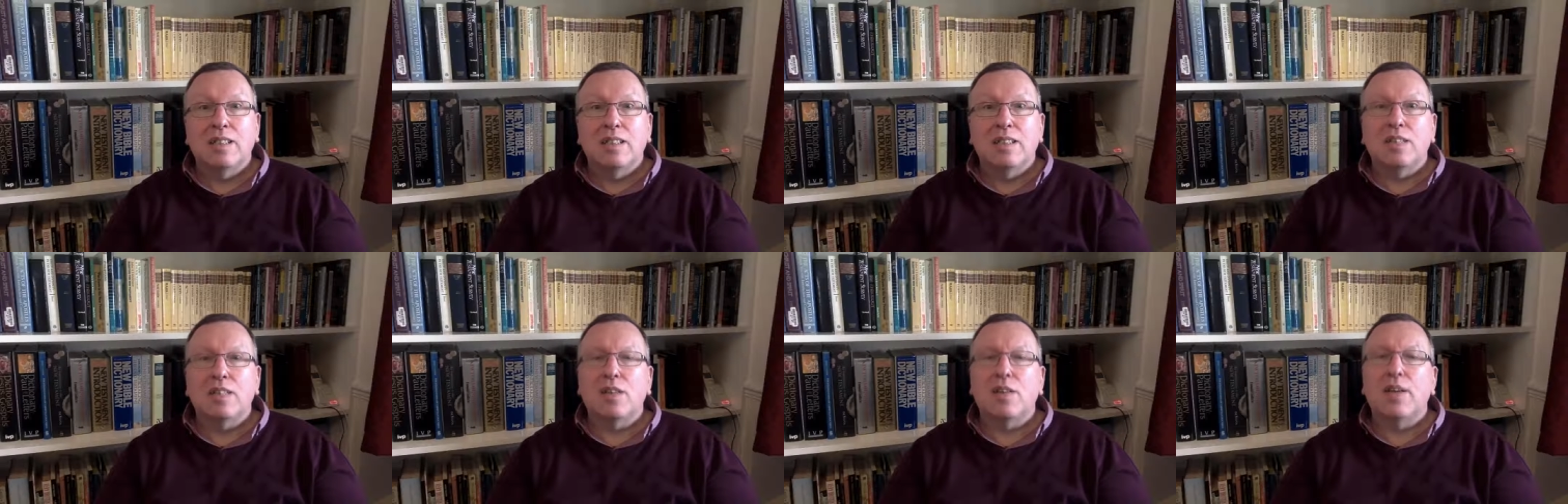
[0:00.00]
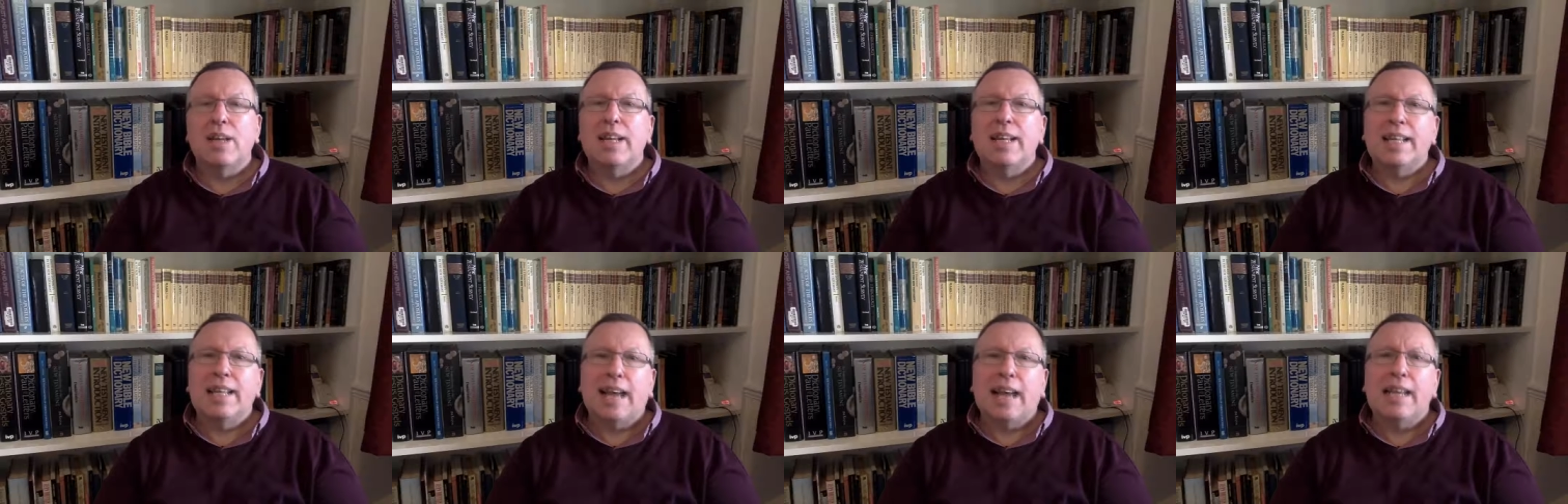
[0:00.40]
And so
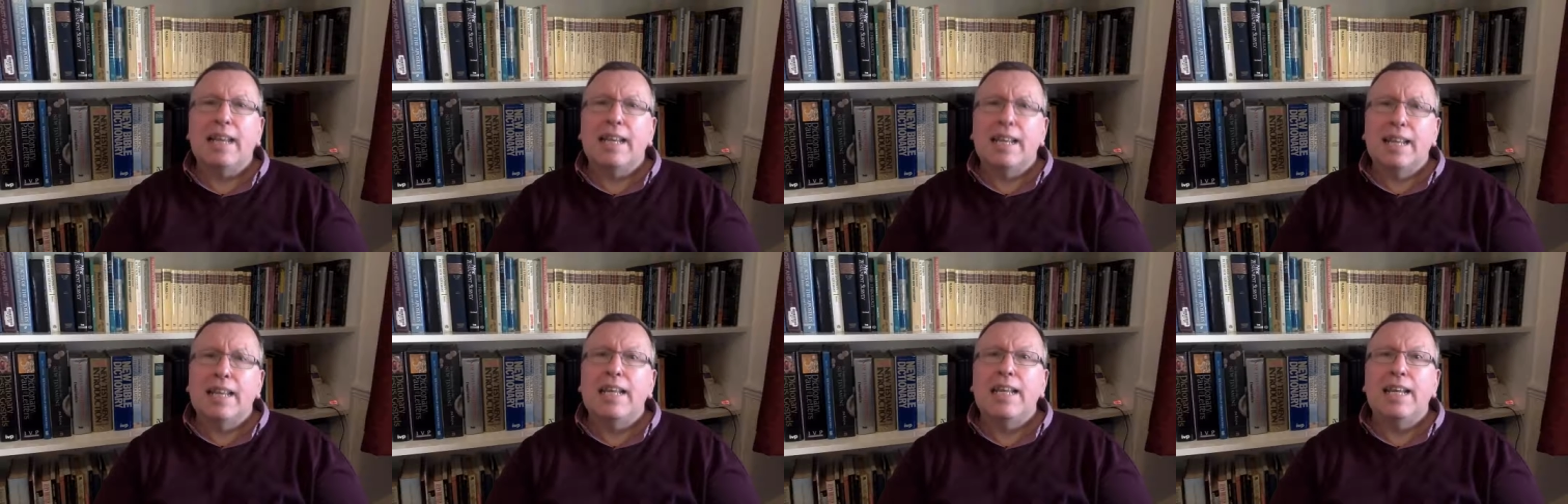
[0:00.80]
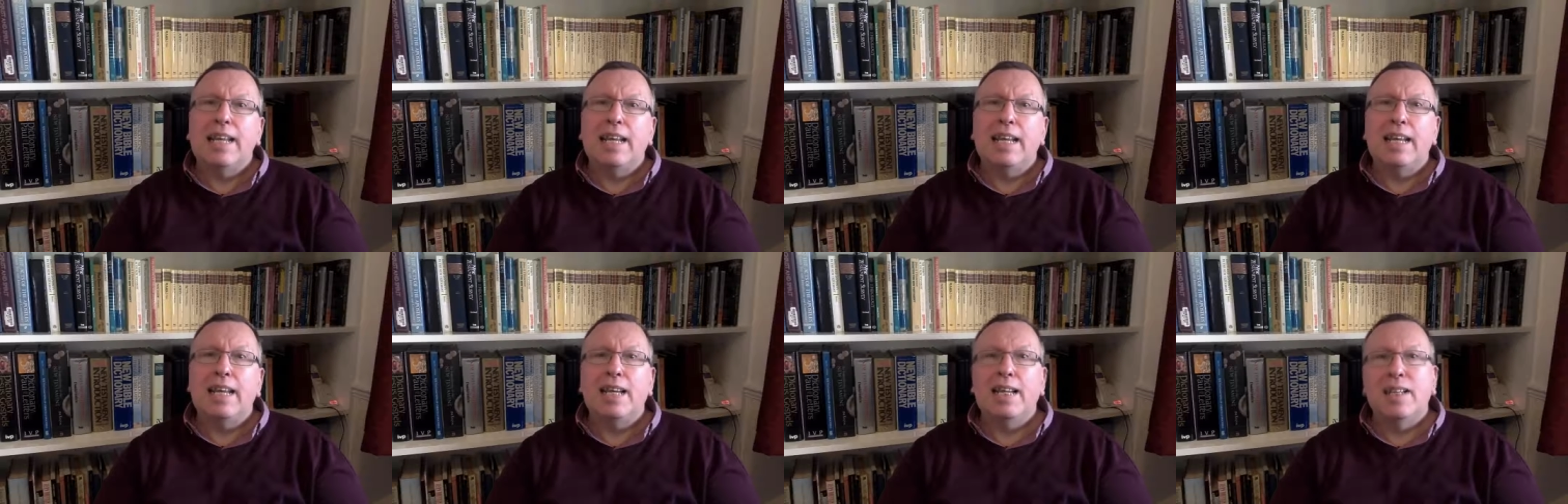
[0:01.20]
in
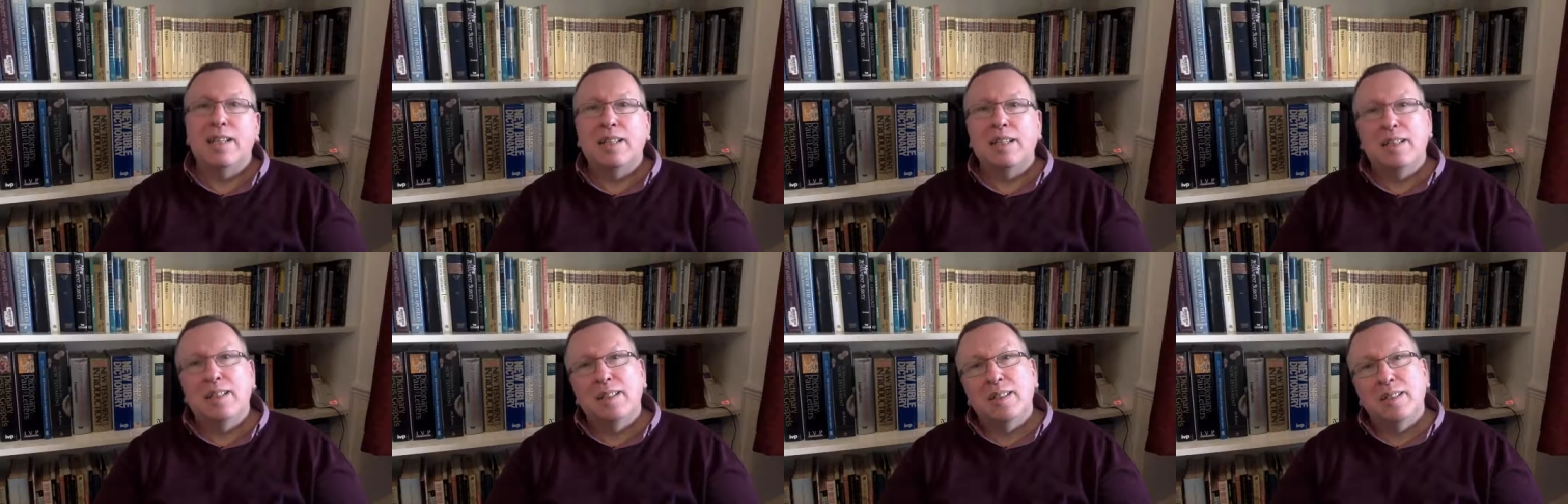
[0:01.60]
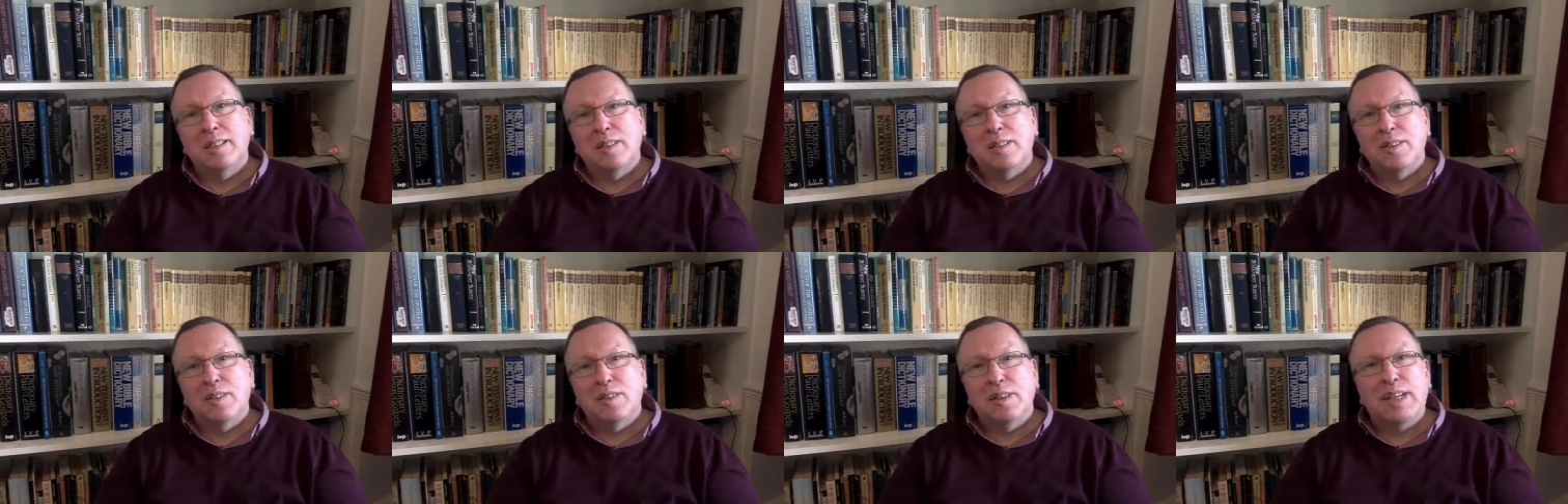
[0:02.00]
Galilee,
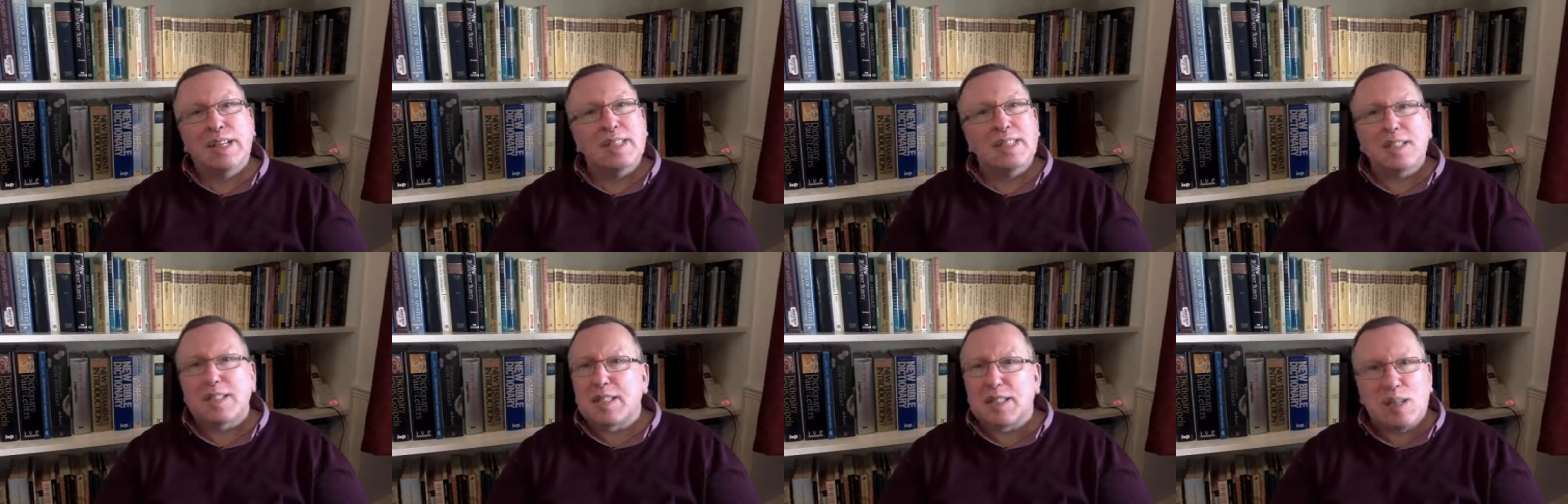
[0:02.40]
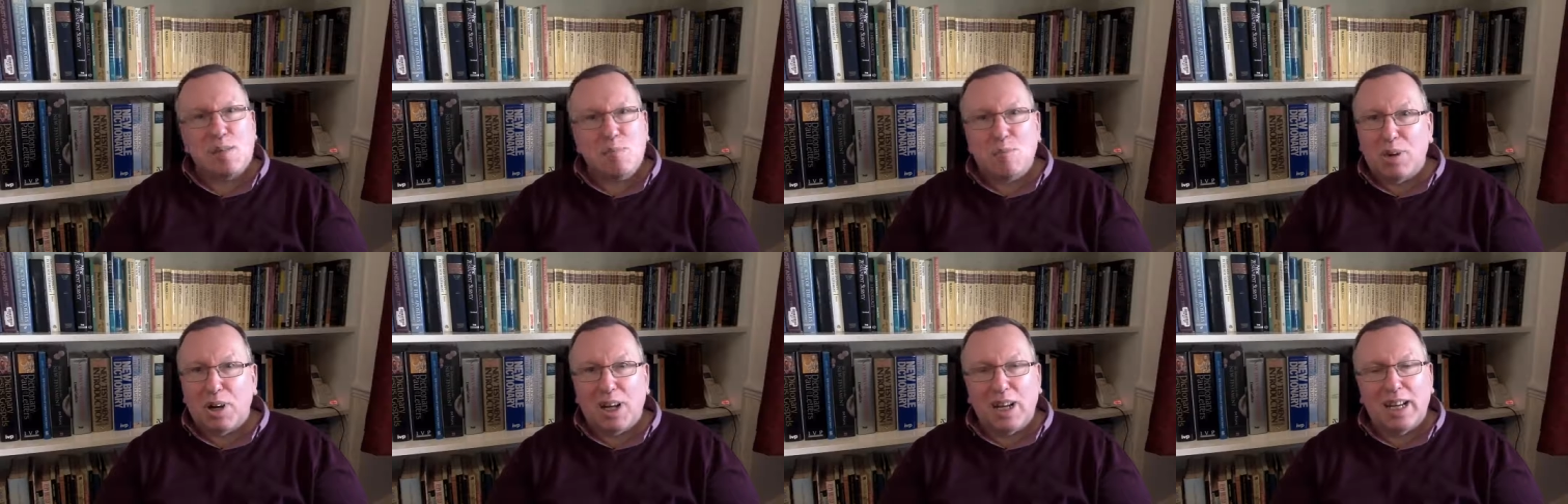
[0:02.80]
things are
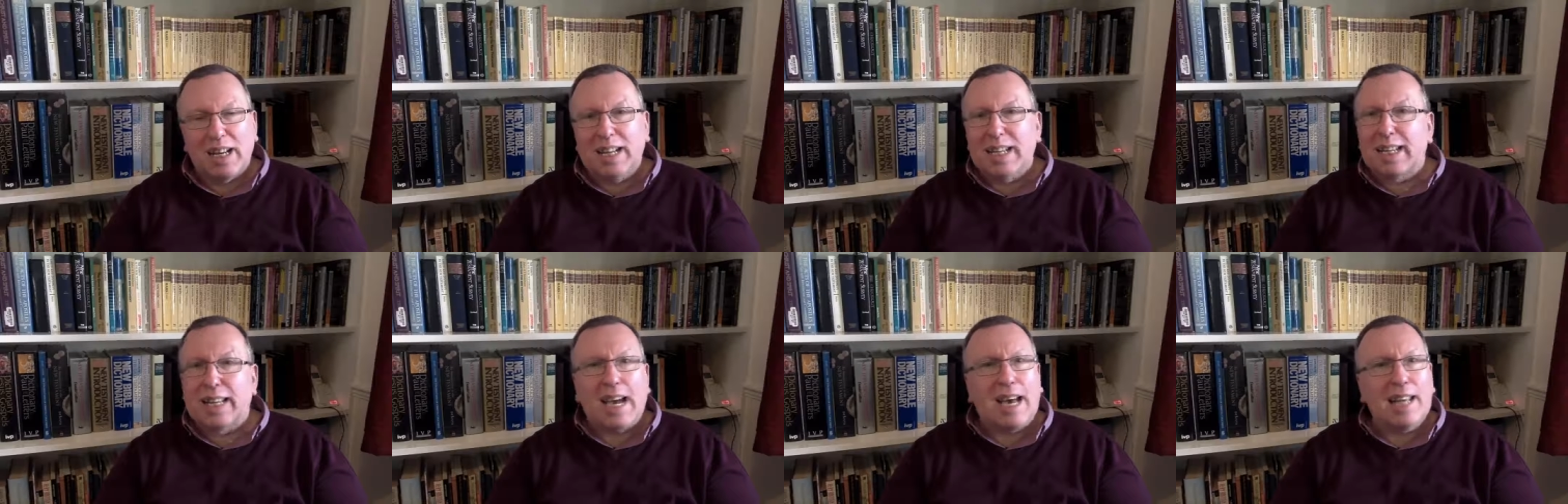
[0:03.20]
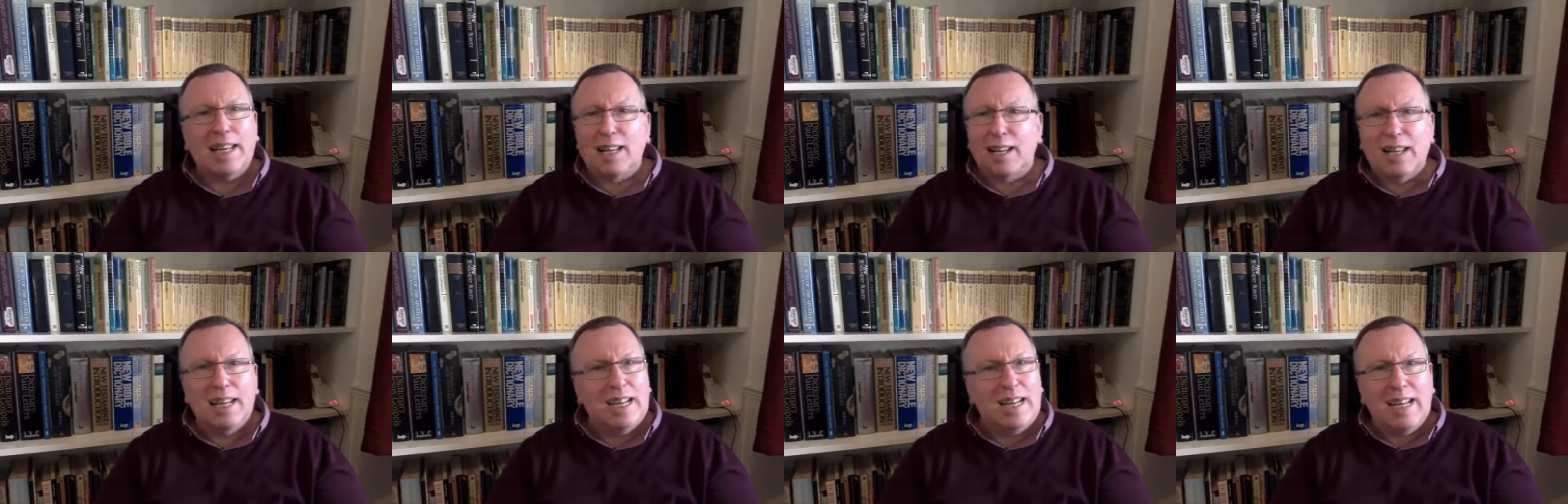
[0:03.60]
simpler. In
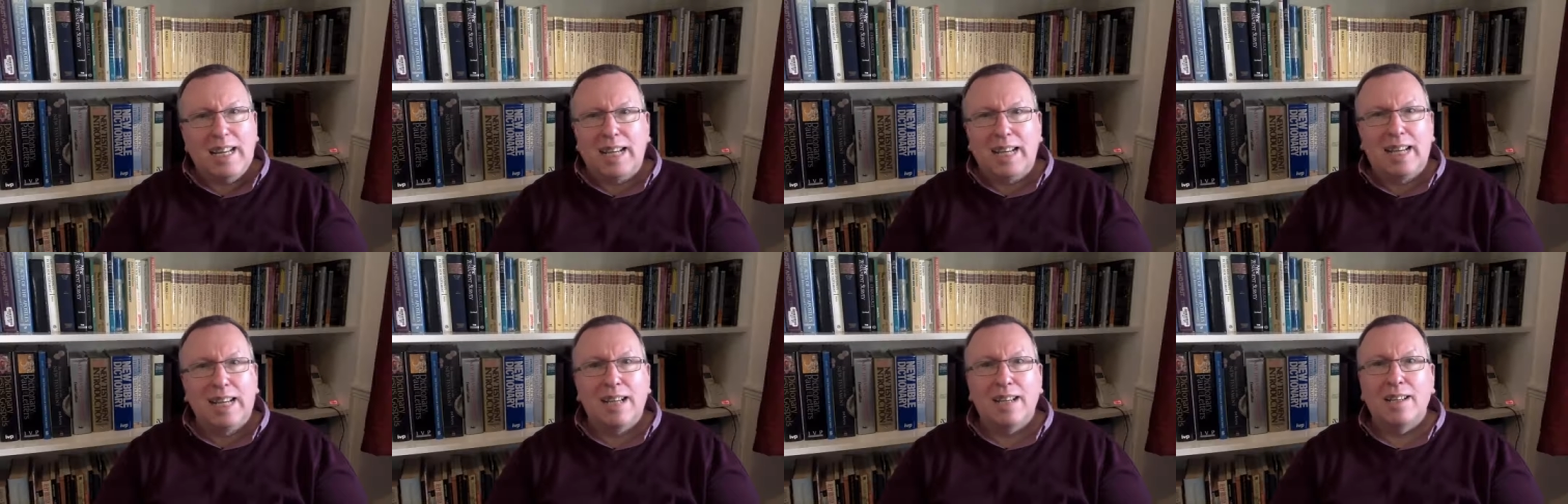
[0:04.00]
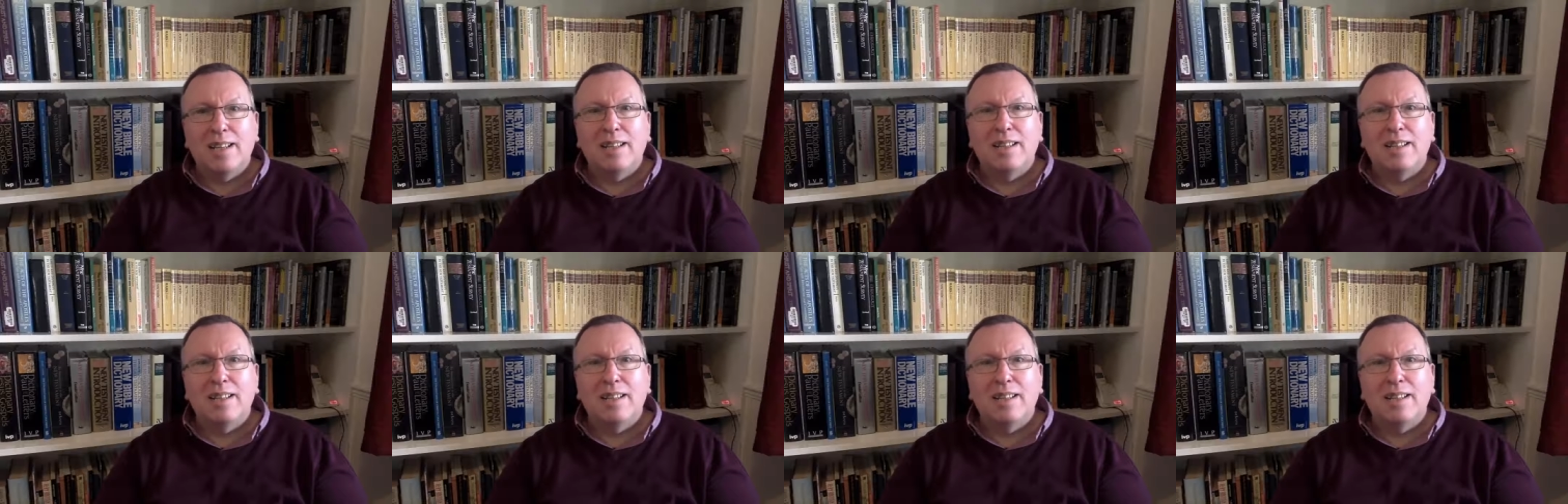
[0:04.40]
Galilee,